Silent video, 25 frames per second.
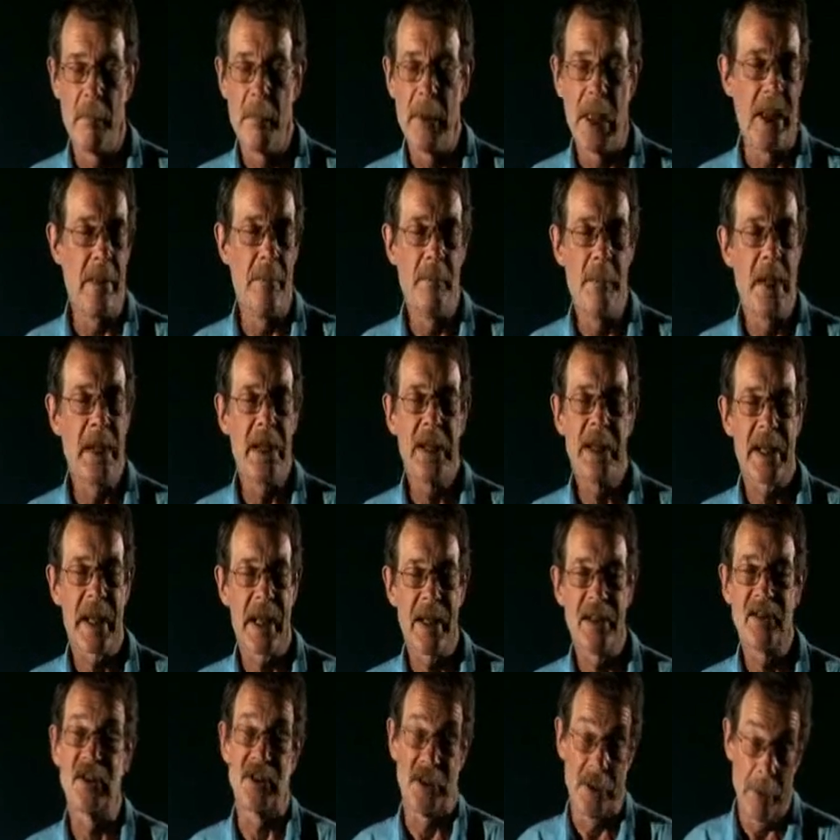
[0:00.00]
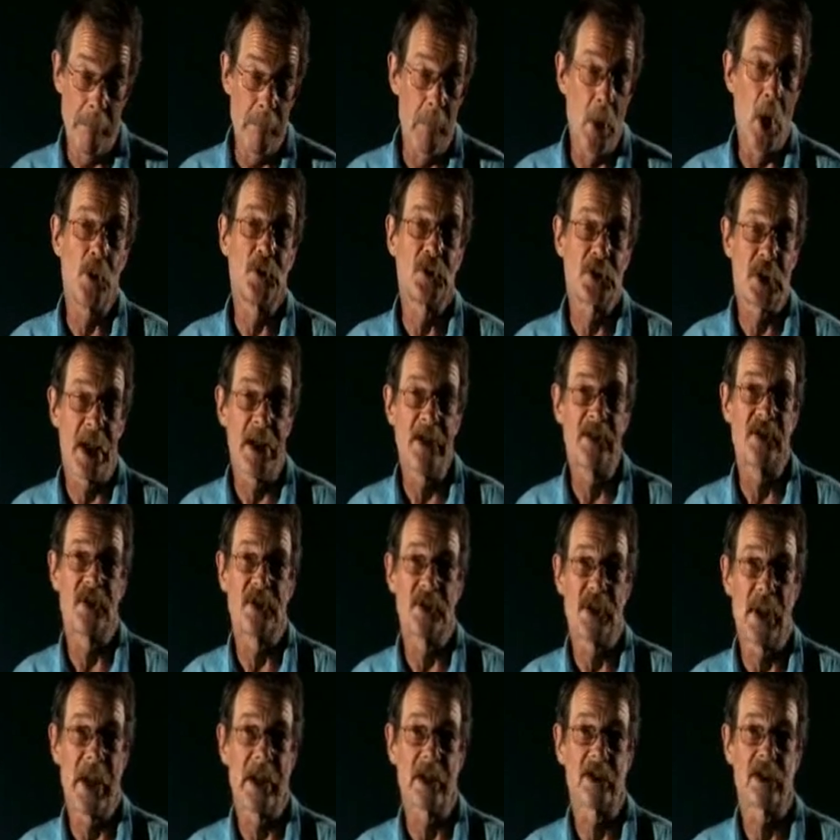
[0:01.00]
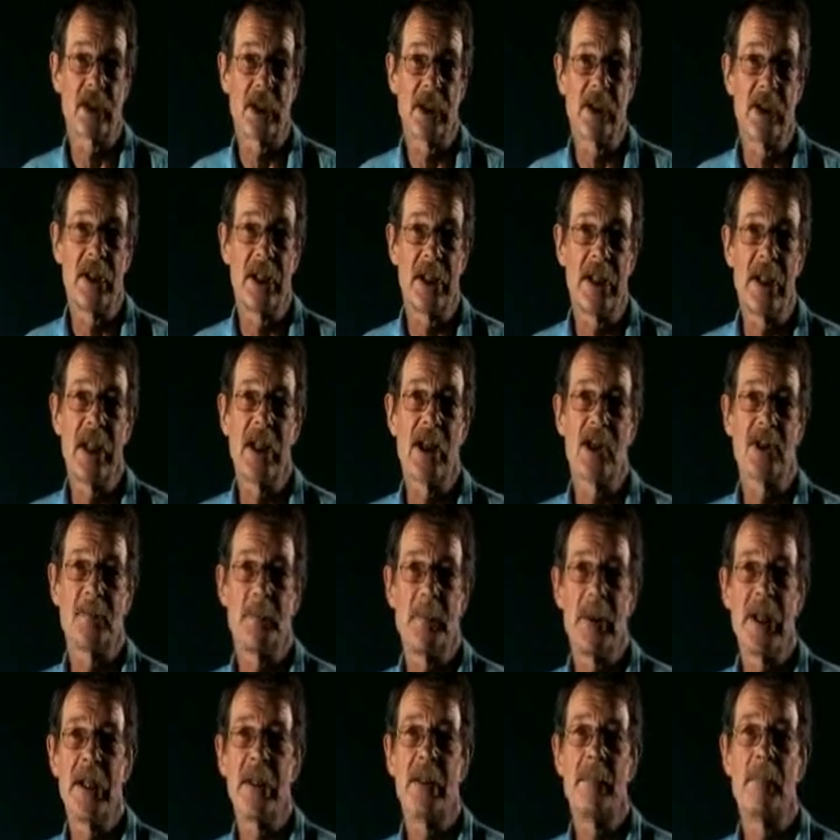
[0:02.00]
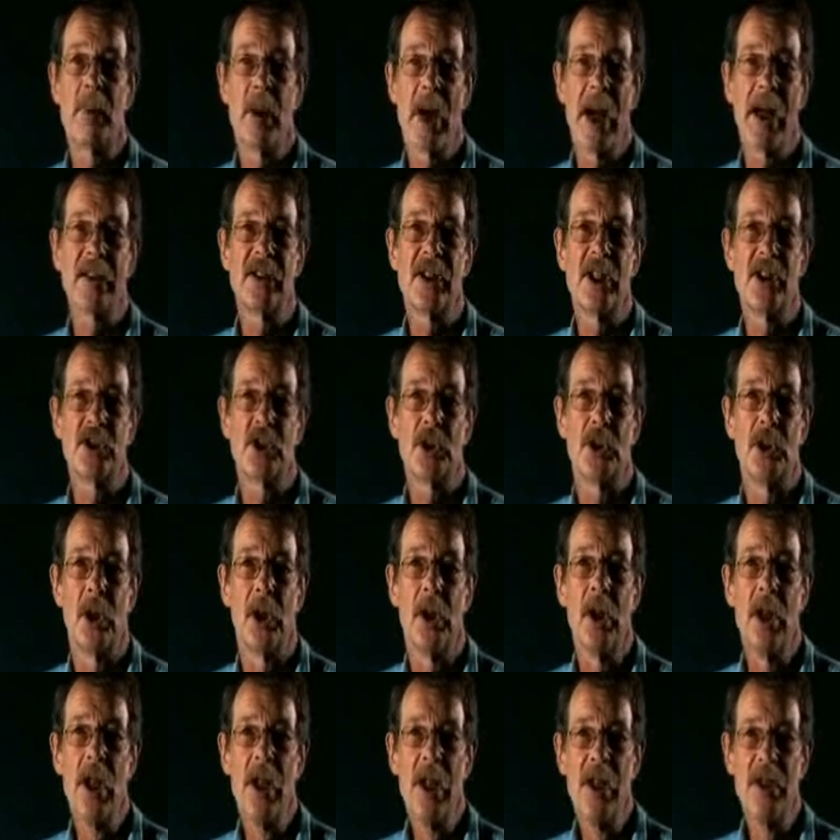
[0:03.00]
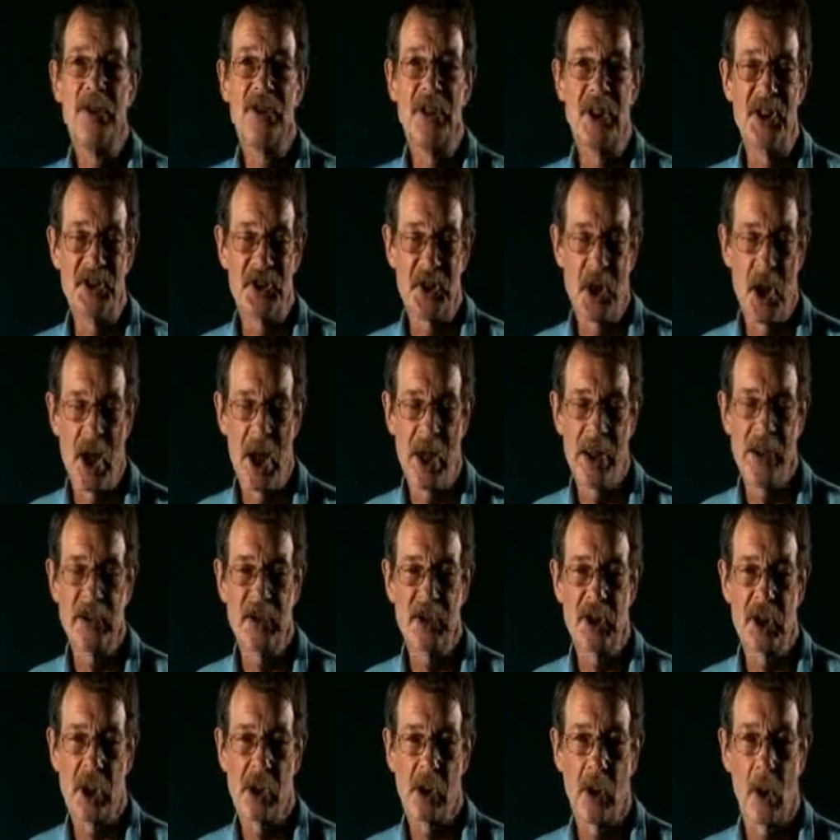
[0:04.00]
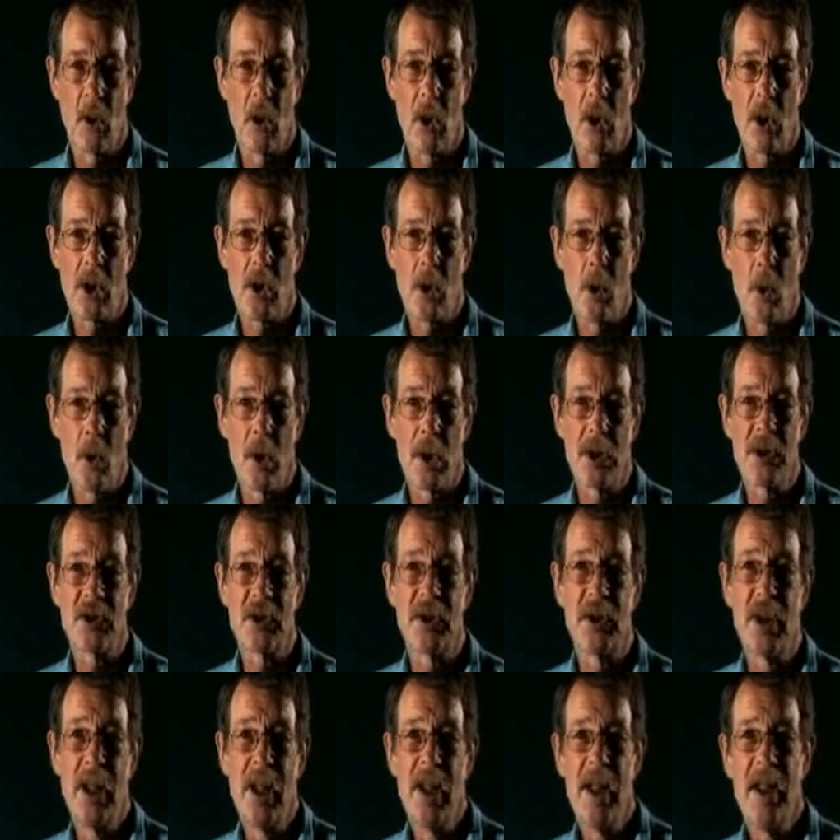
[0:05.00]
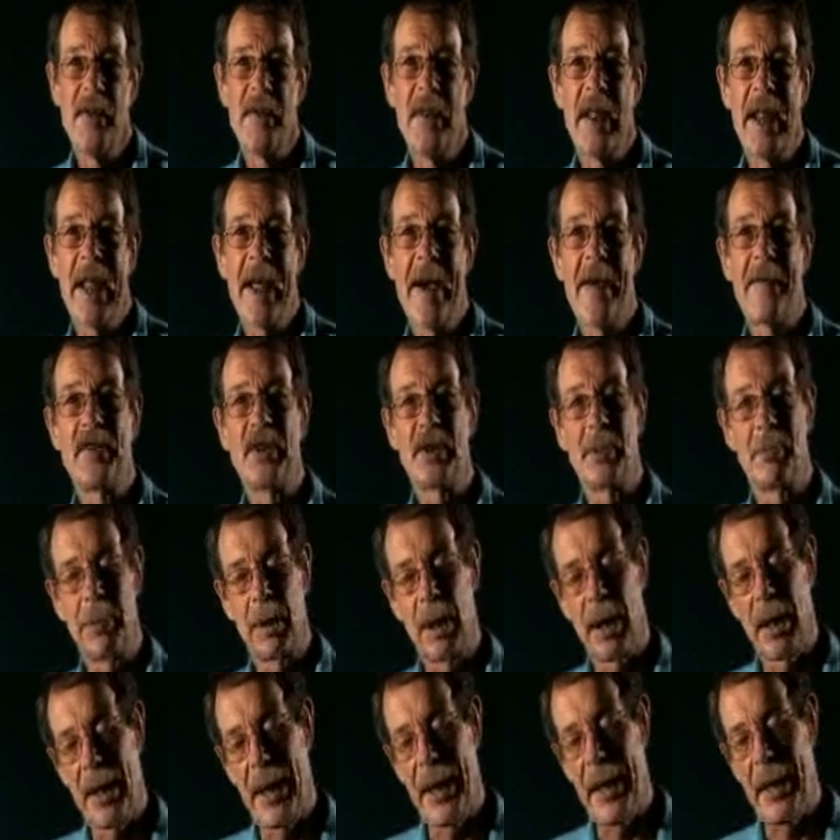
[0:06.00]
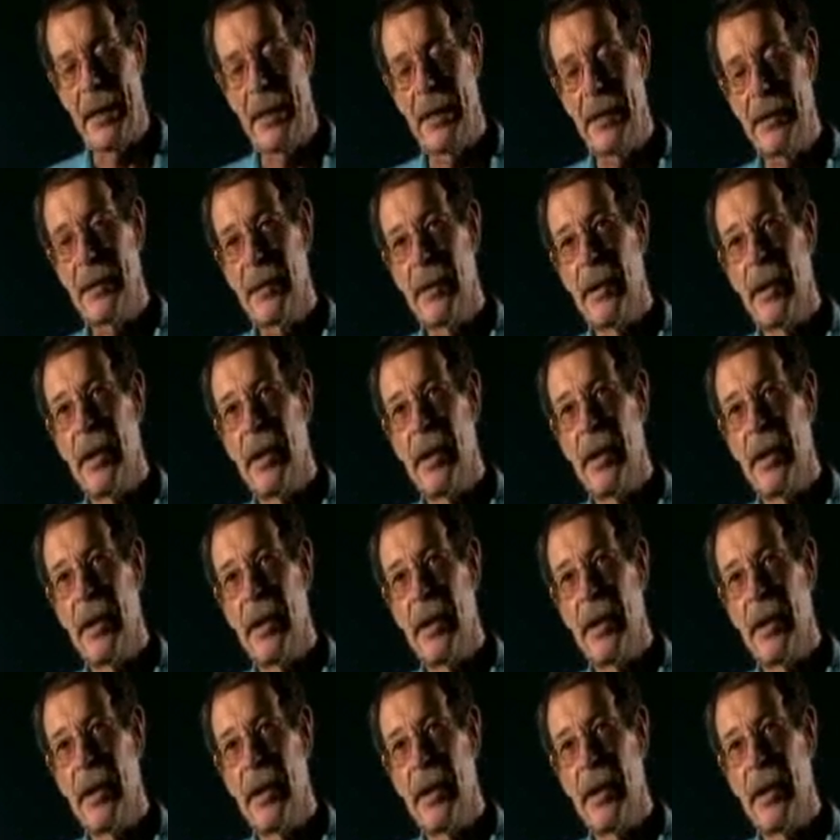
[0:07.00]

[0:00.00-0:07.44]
in many cases, in most cases actually, the ESP practitioner designs the course. They have to plan it.